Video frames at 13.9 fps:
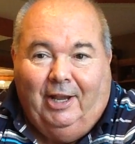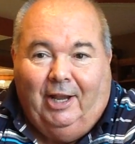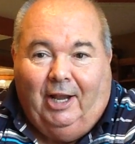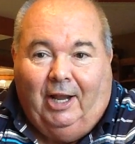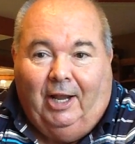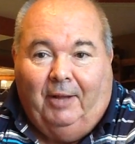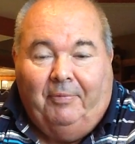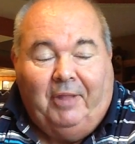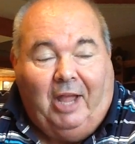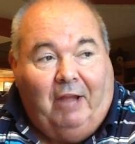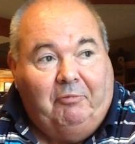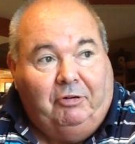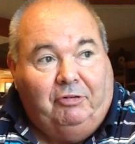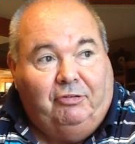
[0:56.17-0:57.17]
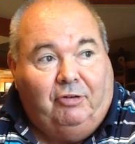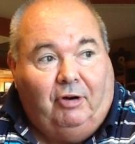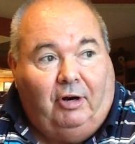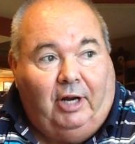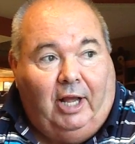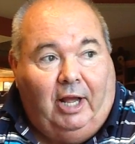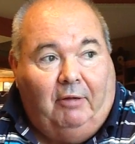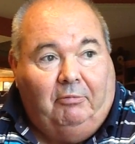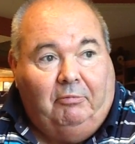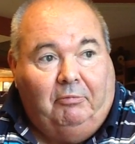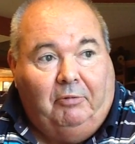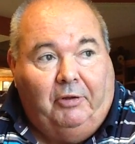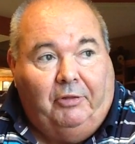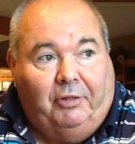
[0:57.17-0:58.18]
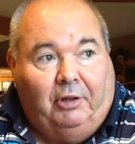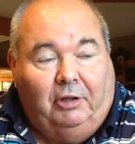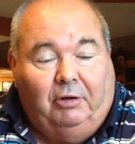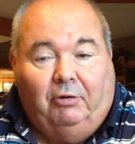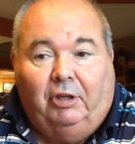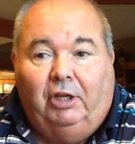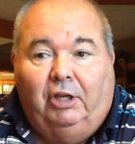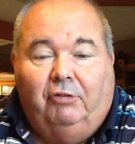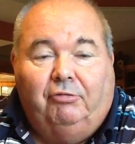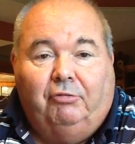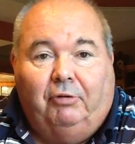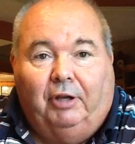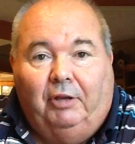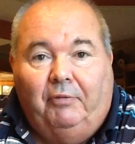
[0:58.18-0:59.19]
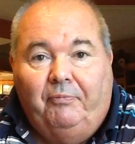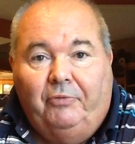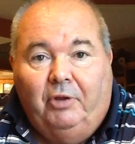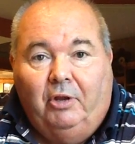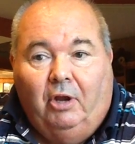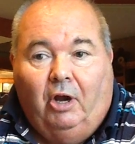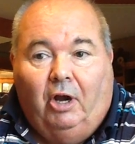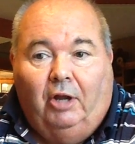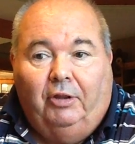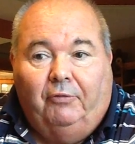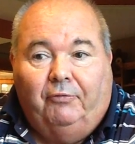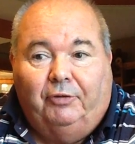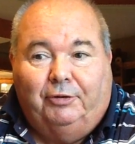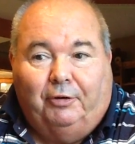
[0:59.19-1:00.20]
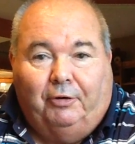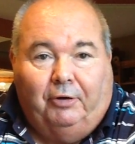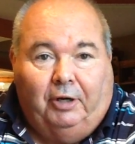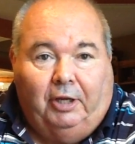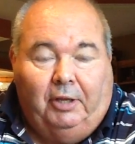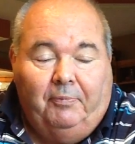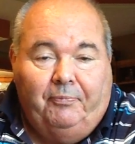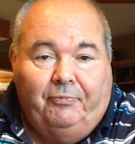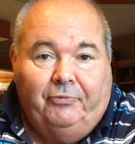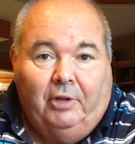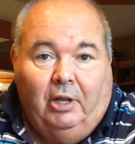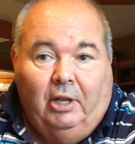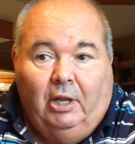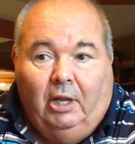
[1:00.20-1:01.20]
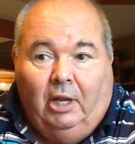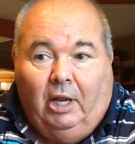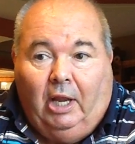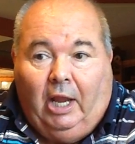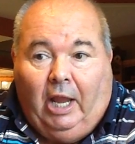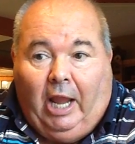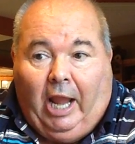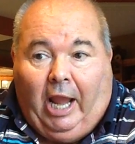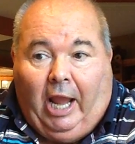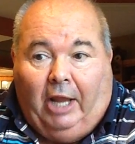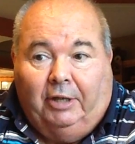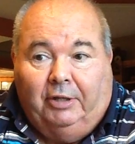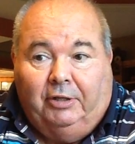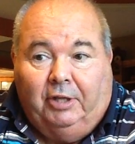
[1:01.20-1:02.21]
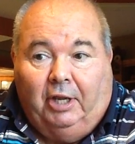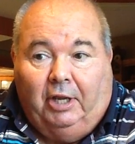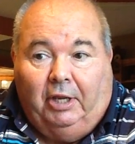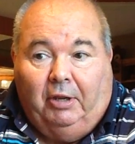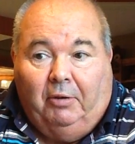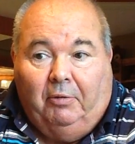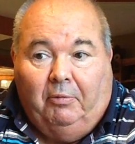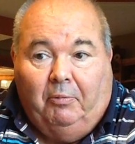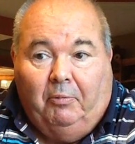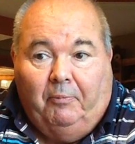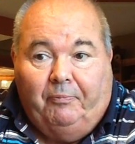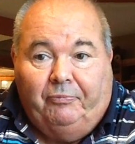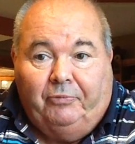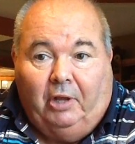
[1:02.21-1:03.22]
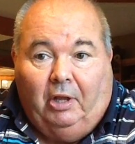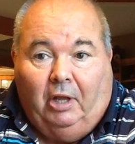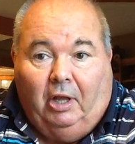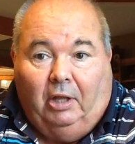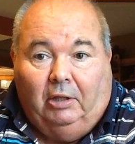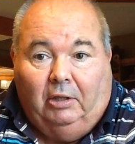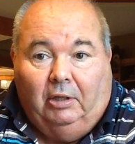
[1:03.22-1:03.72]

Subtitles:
I would start out with a little history on the fraternity and tell you a